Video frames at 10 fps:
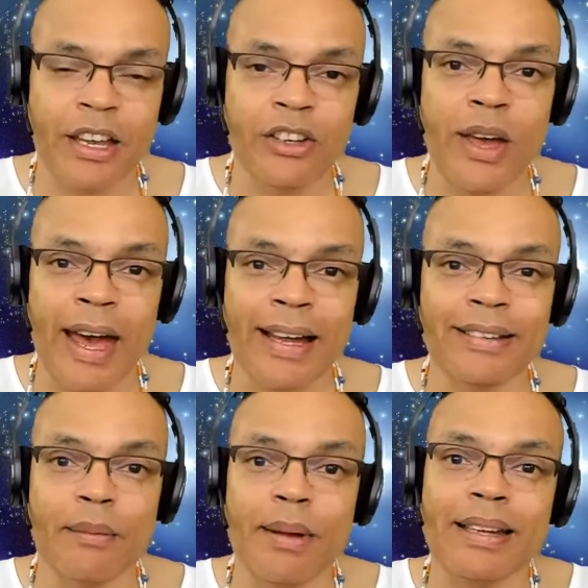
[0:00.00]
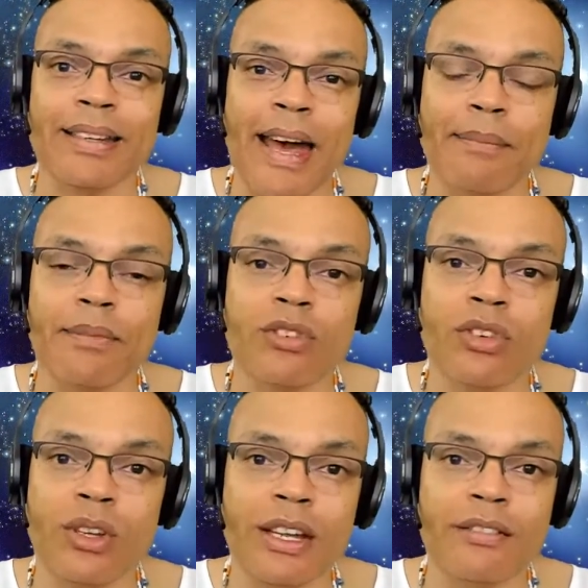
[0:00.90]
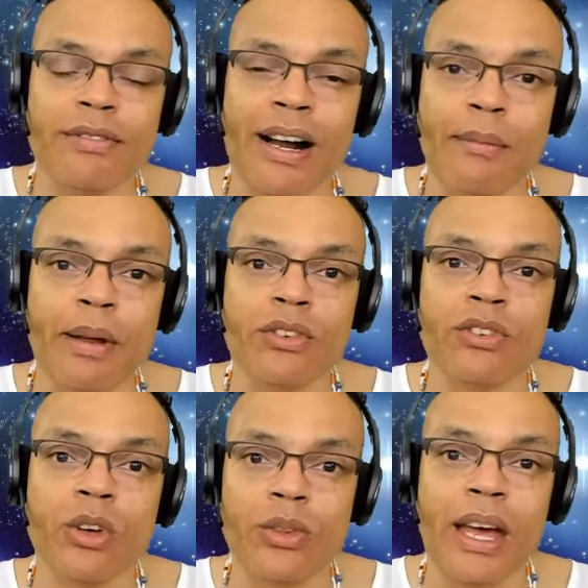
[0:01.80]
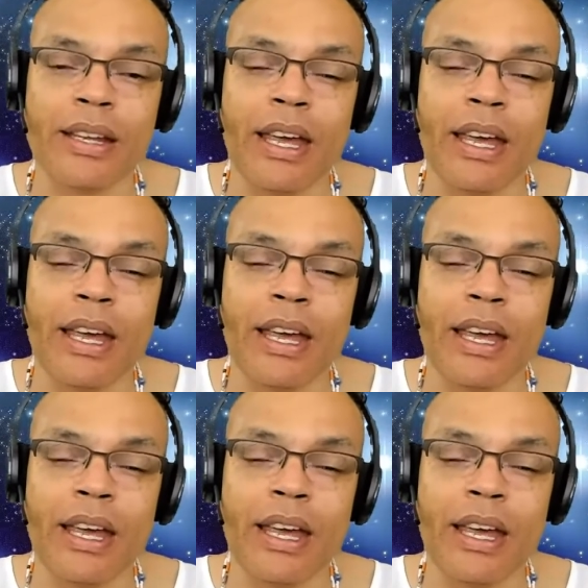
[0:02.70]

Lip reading: you had them adapt to the environment so that